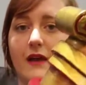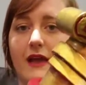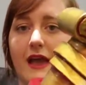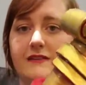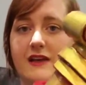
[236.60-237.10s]

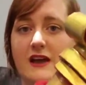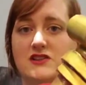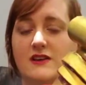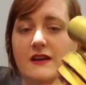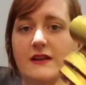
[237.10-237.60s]
I had to
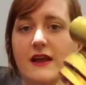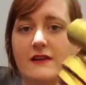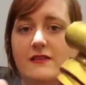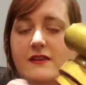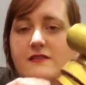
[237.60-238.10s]
actually
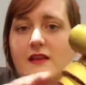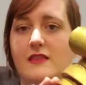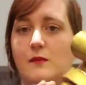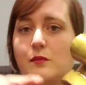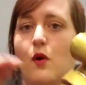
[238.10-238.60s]
connect this
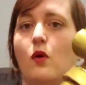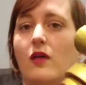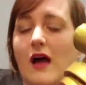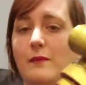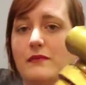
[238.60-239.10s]
and then
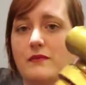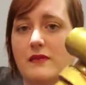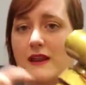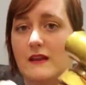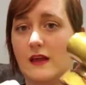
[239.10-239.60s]
pull up so
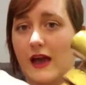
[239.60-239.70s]
that it